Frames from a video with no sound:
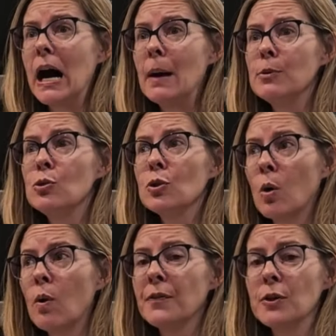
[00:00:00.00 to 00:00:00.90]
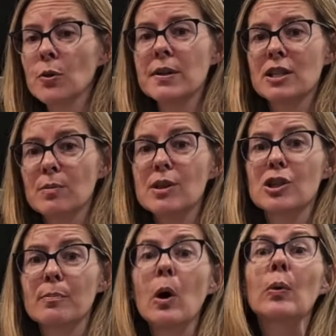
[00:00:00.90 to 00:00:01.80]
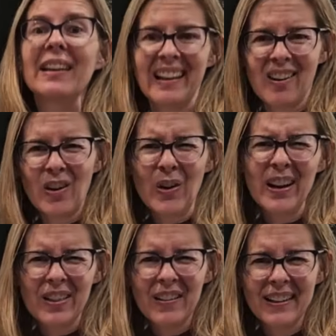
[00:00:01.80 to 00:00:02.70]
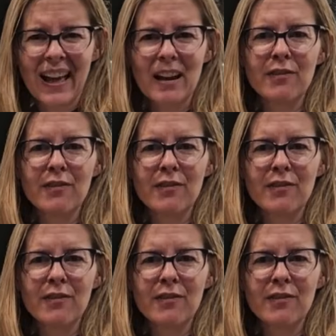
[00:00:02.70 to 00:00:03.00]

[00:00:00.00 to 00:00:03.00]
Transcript: You don't want the grease to be smoking or anything like that.